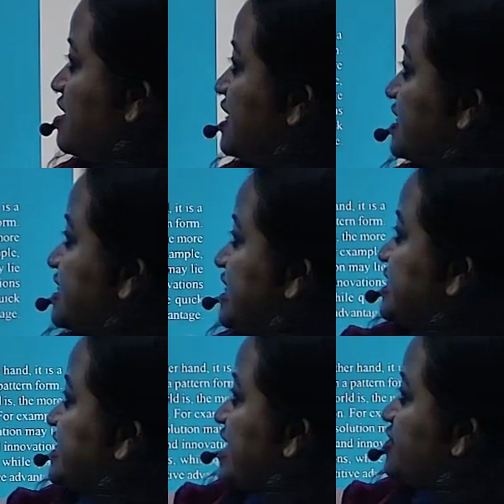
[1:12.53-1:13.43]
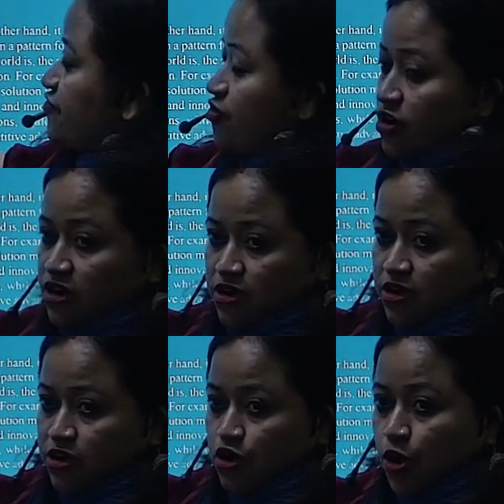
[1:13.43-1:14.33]
C stands for
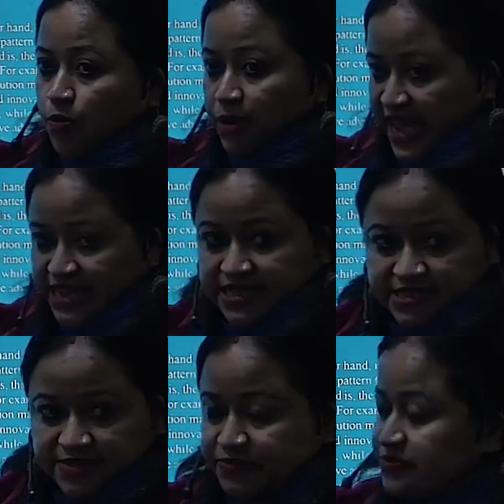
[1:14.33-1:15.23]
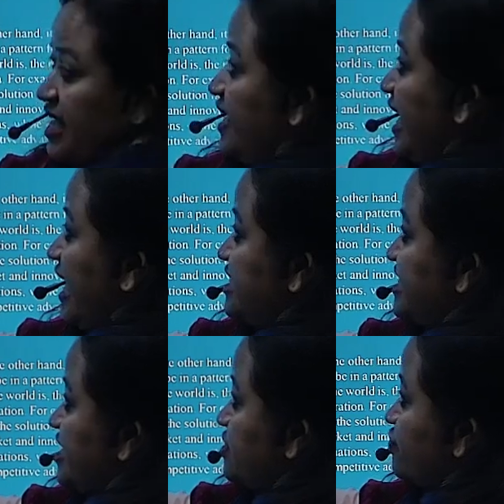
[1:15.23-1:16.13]
complex. A
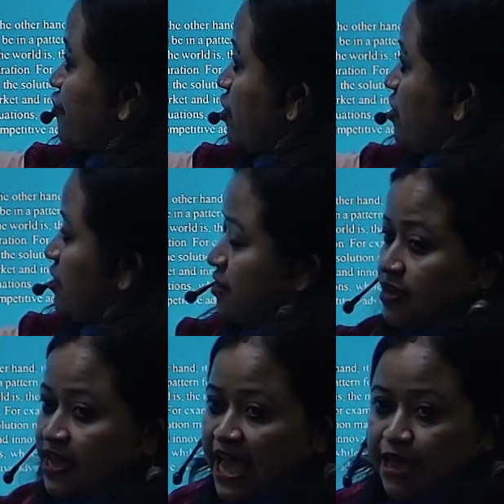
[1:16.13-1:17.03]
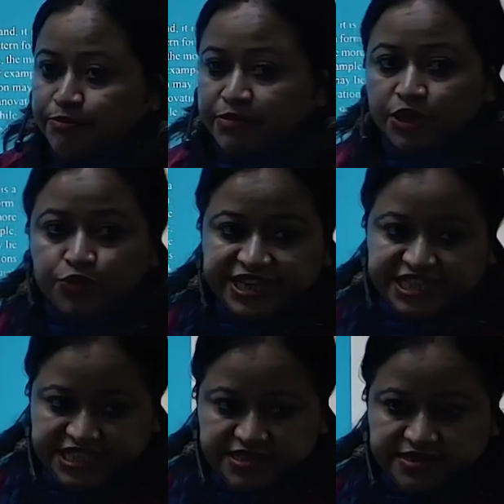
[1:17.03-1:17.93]
stands for
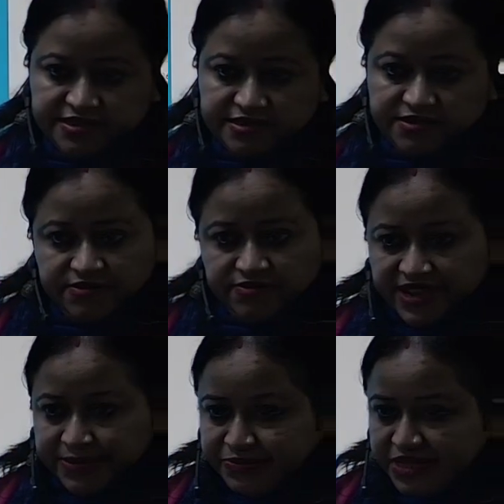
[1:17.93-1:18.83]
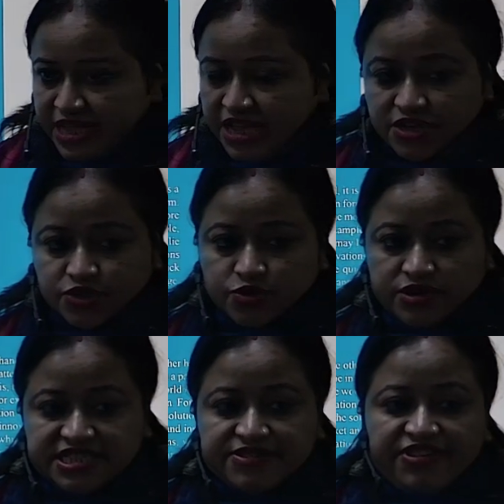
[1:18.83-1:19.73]
ambiguity. Fine. So
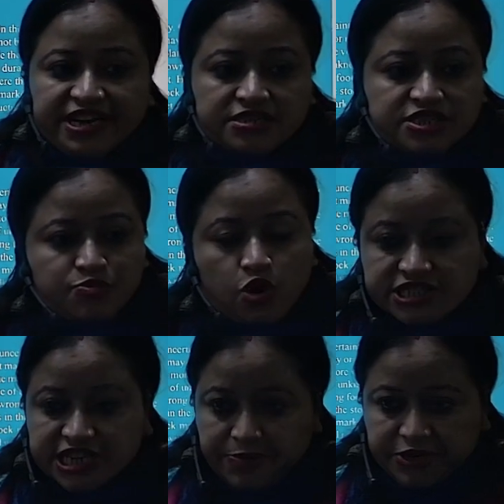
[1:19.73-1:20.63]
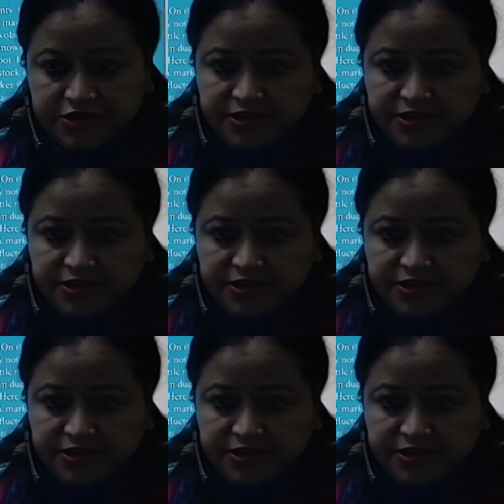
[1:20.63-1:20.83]
it's a very small chapter